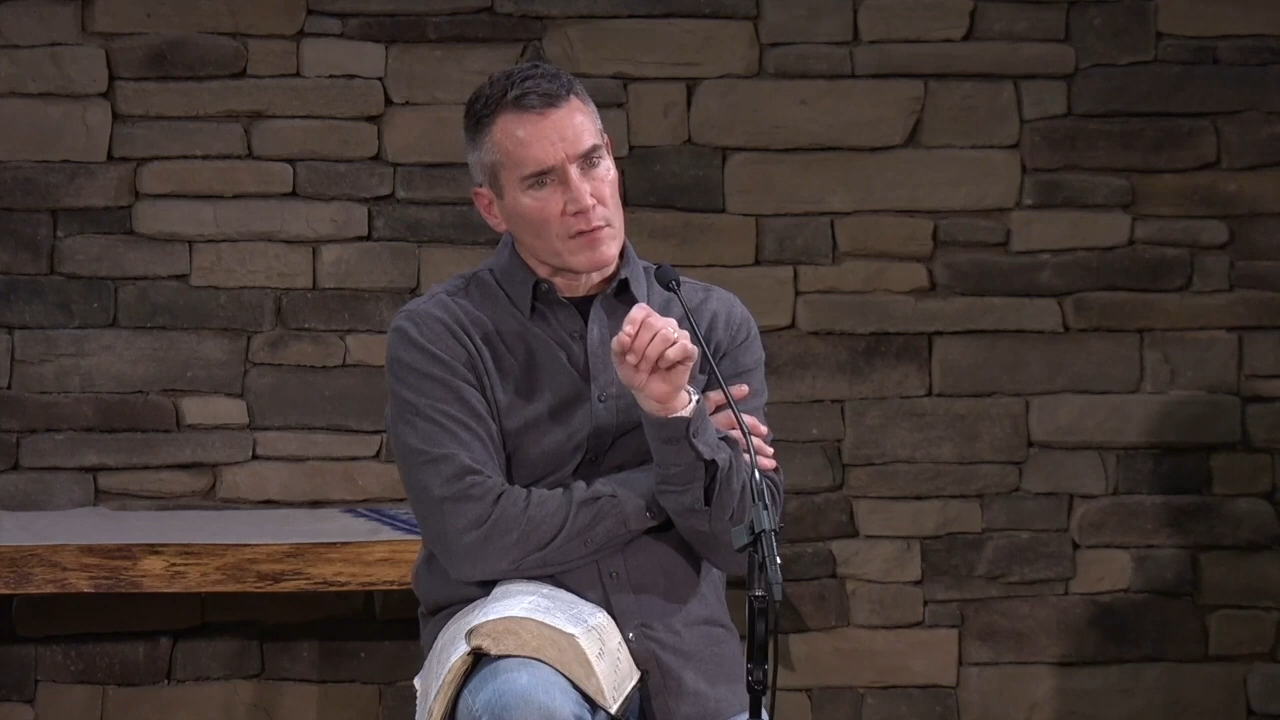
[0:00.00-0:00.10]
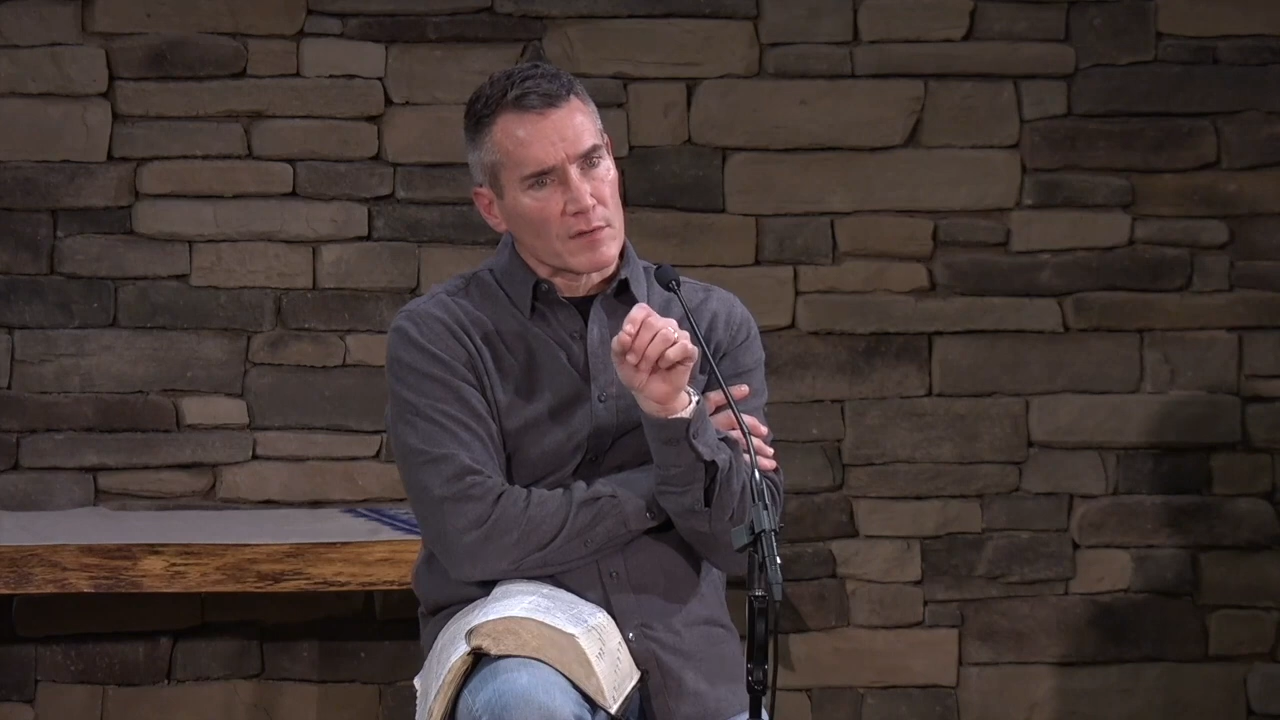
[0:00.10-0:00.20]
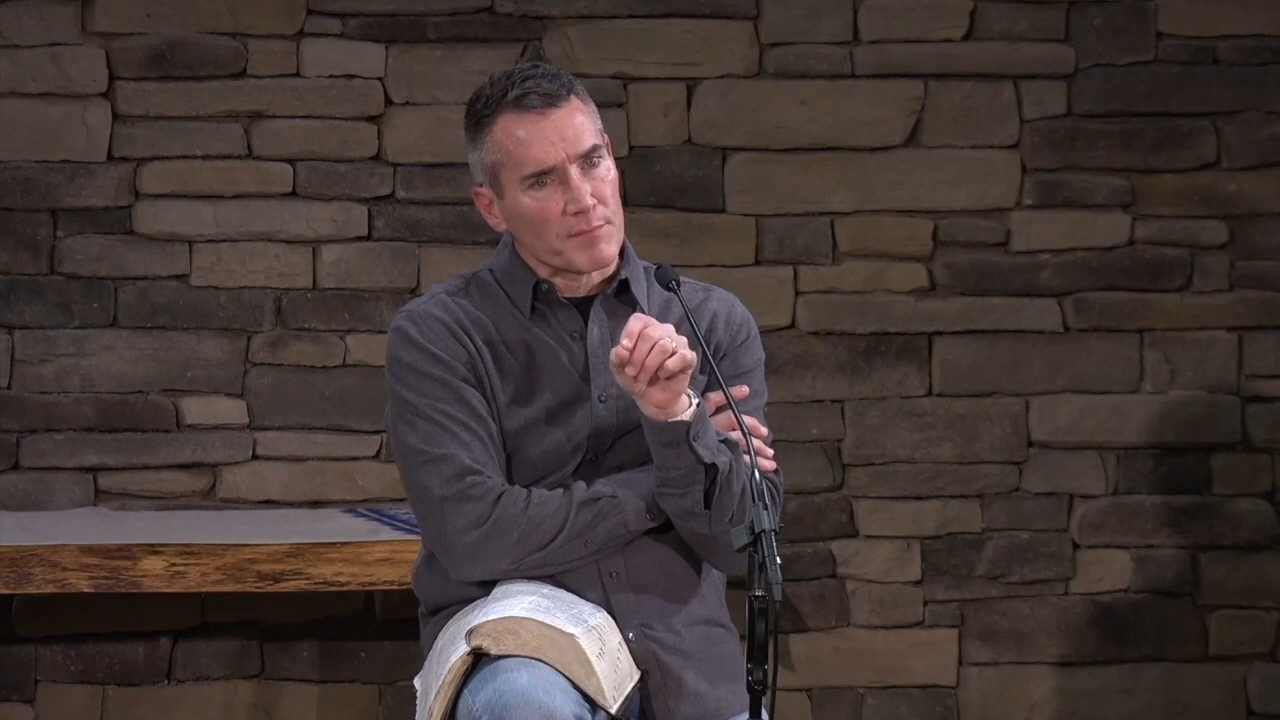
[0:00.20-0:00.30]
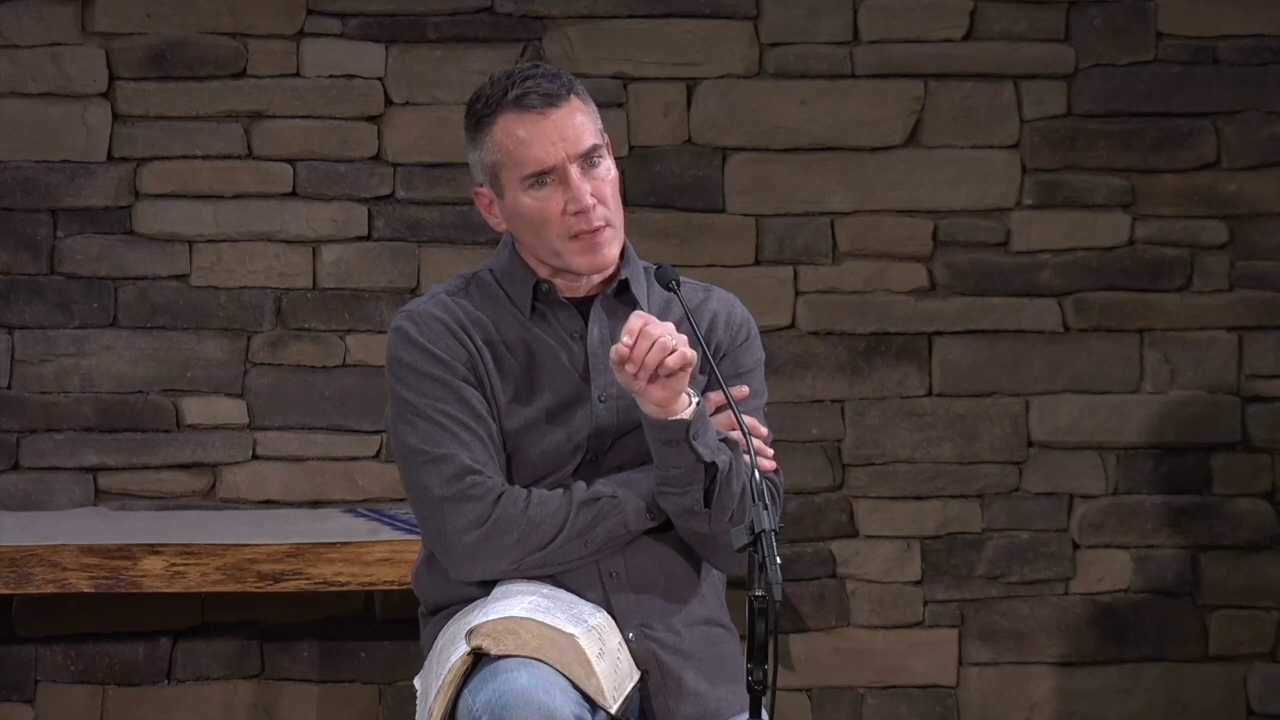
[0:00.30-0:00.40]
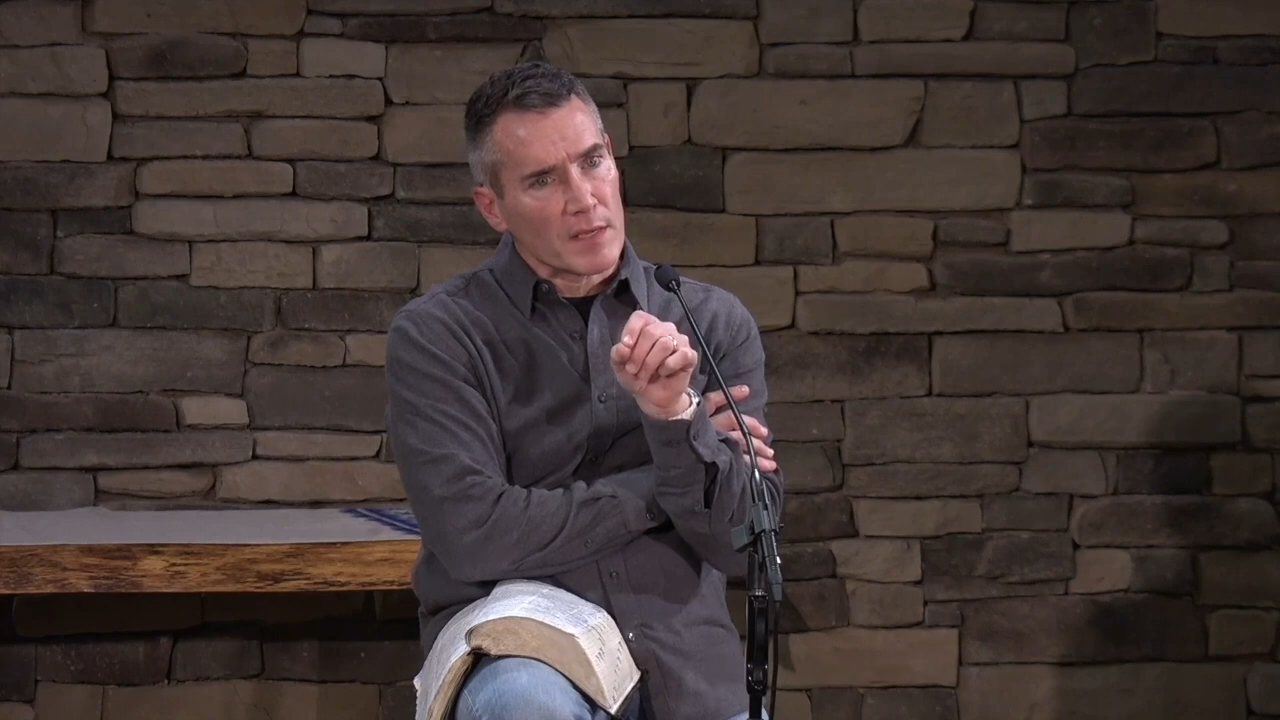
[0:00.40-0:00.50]
on
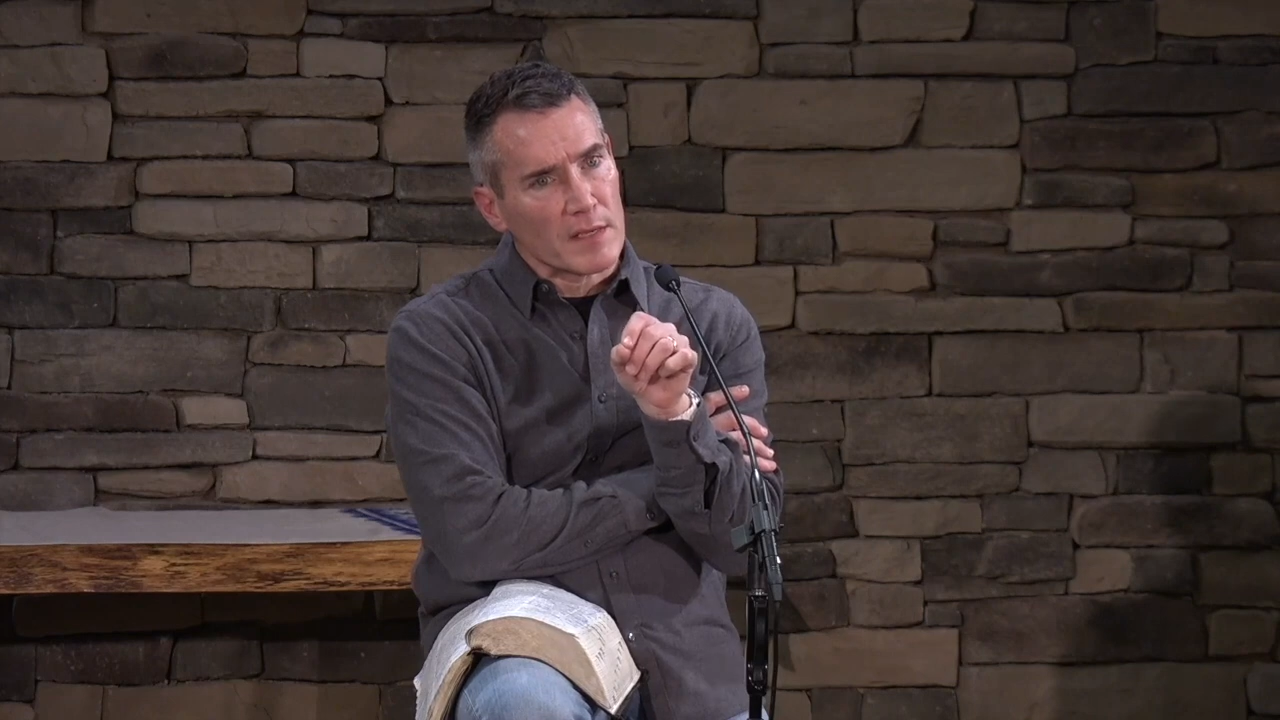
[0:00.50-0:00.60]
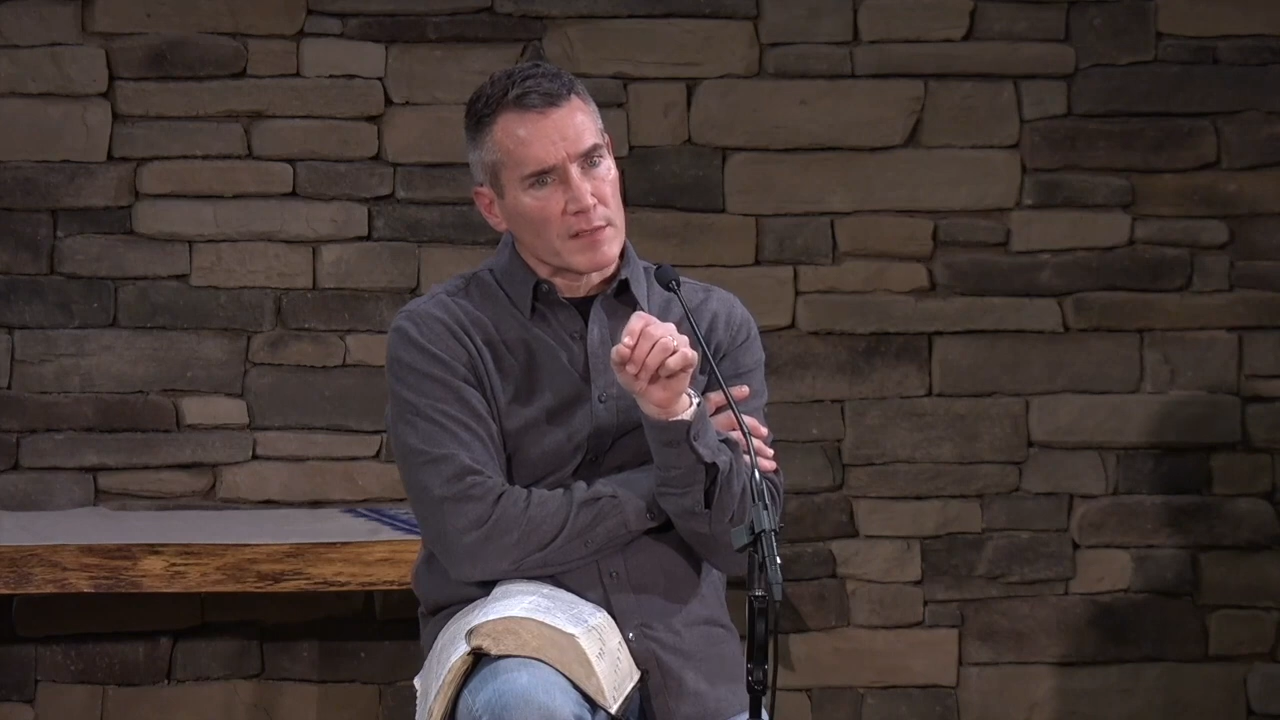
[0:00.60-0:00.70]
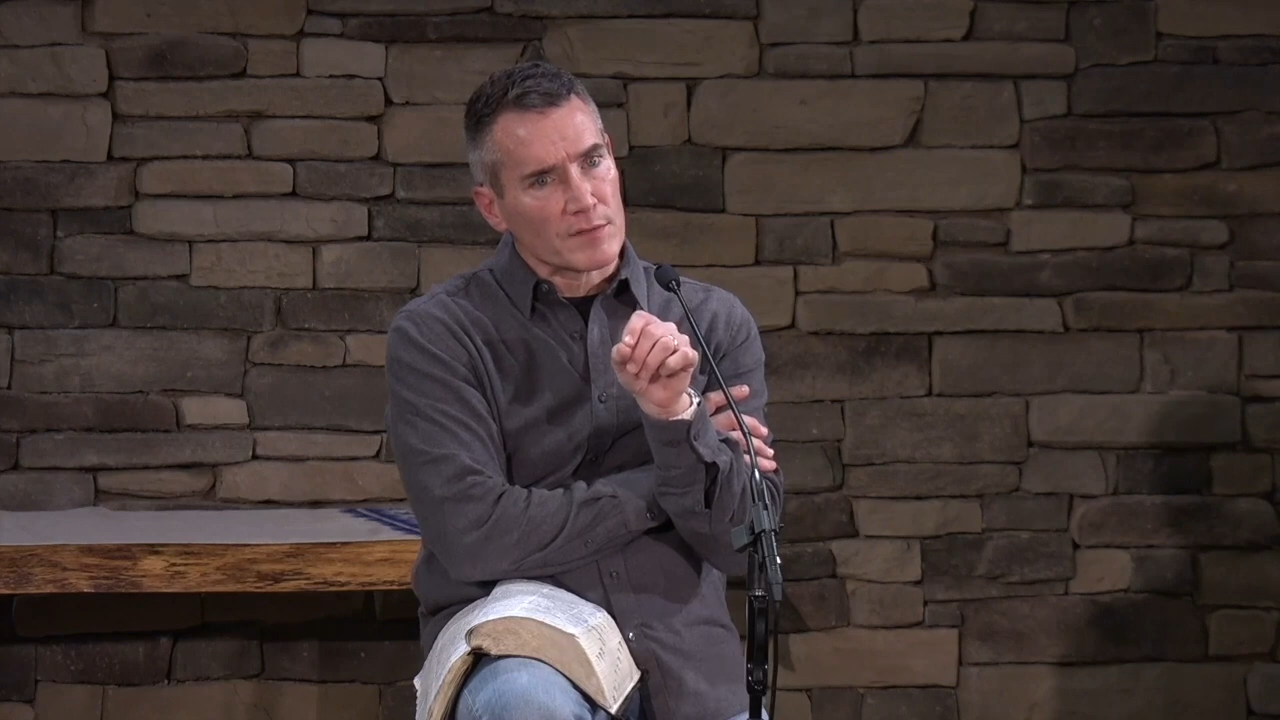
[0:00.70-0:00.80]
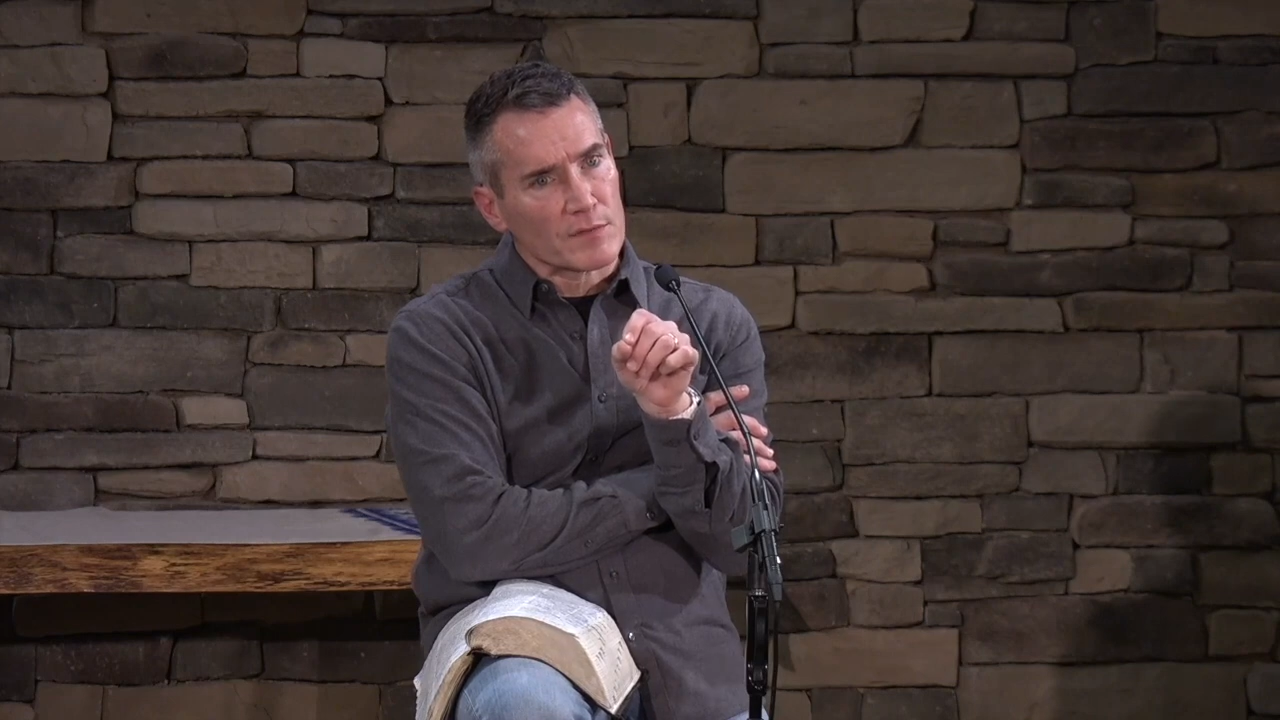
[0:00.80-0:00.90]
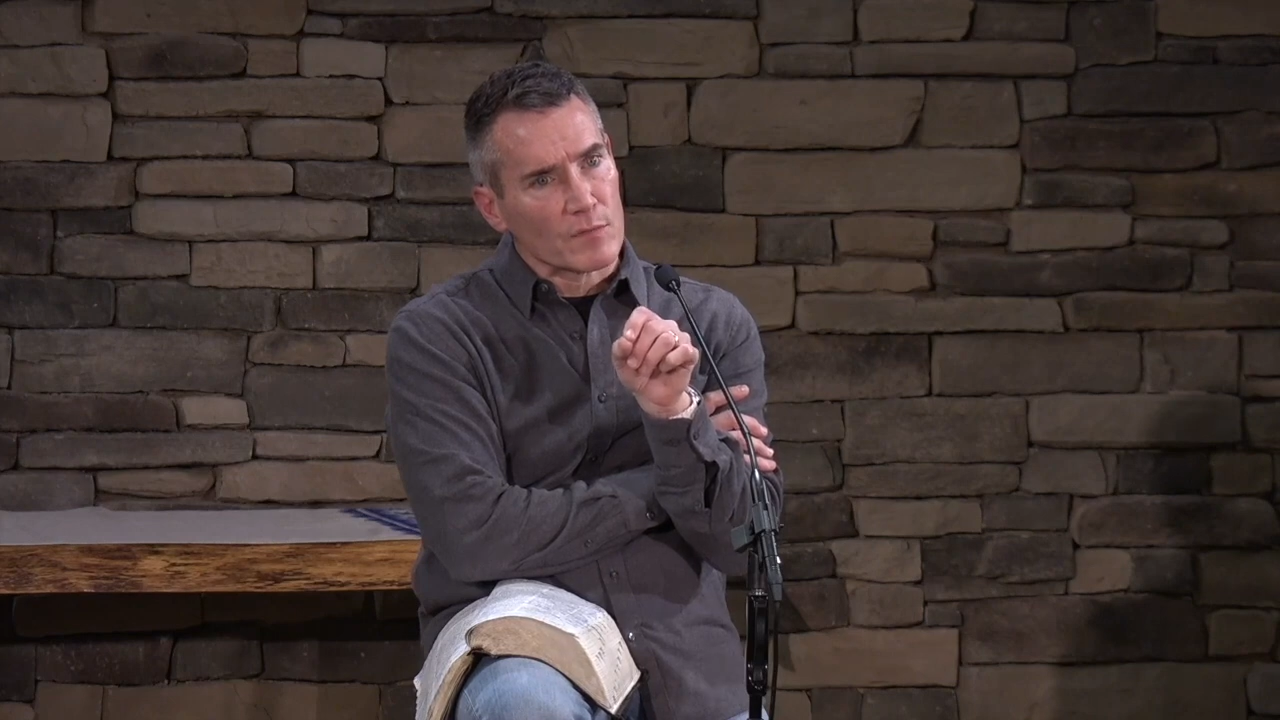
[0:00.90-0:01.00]
a page,